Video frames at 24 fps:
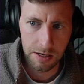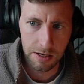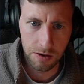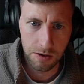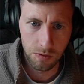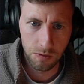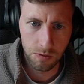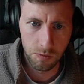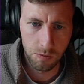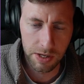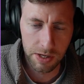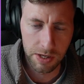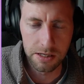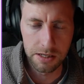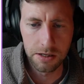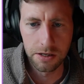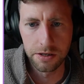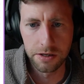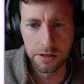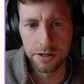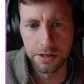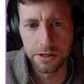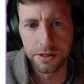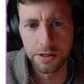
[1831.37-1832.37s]
we
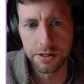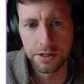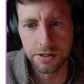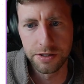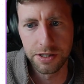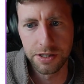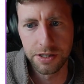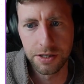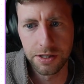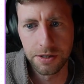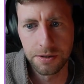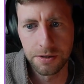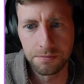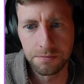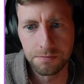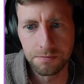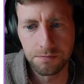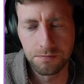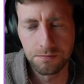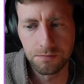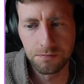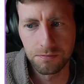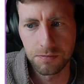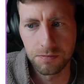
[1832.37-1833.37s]
could
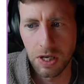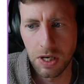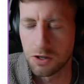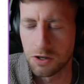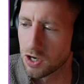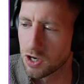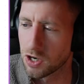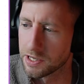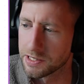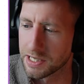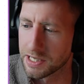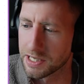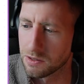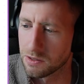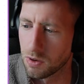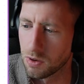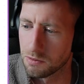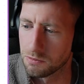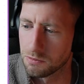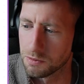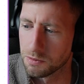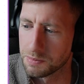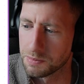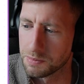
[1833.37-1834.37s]
try to think what
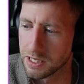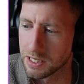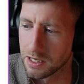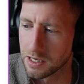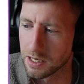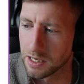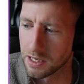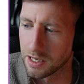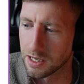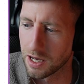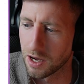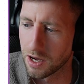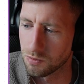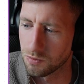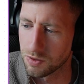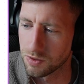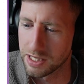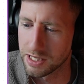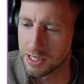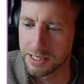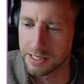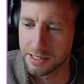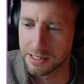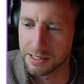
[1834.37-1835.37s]
would be a
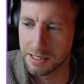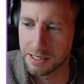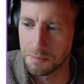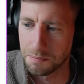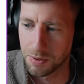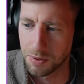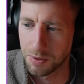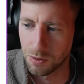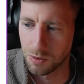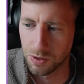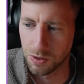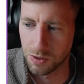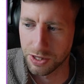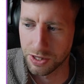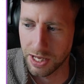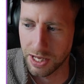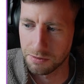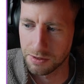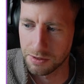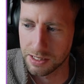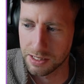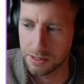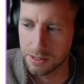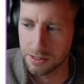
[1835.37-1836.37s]
really simple one that
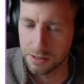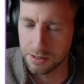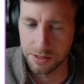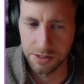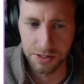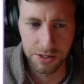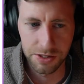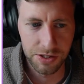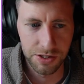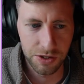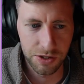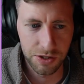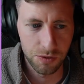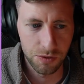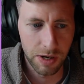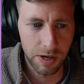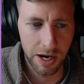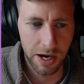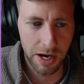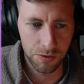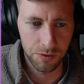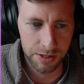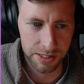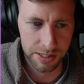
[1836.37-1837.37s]
we could do
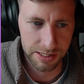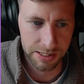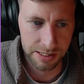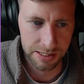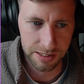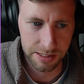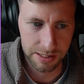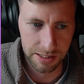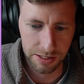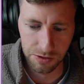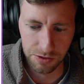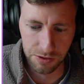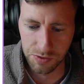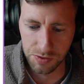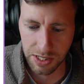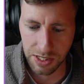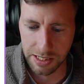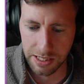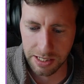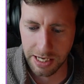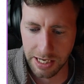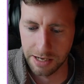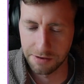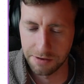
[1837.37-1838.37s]
without needing to use
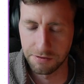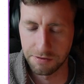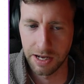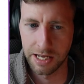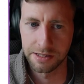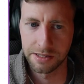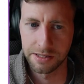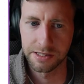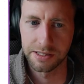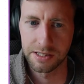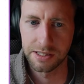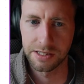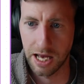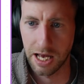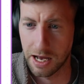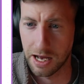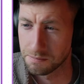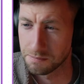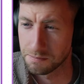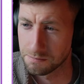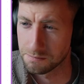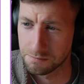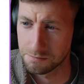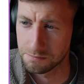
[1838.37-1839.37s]
any advanced
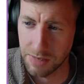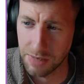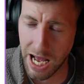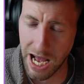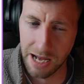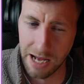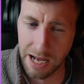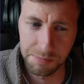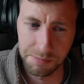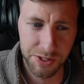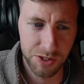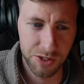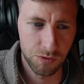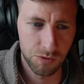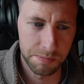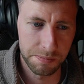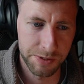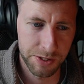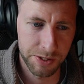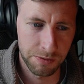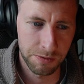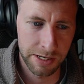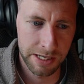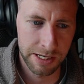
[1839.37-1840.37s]
app scripts
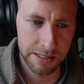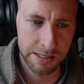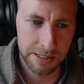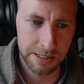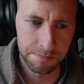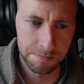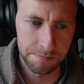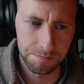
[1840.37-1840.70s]
or anything.